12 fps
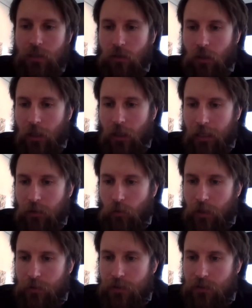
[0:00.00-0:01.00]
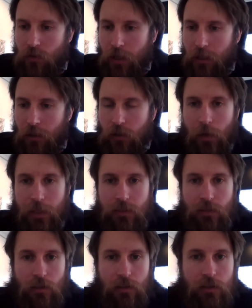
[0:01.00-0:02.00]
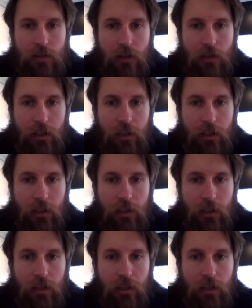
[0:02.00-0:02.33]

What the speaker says: doesn't look like anyone else has got any other questions.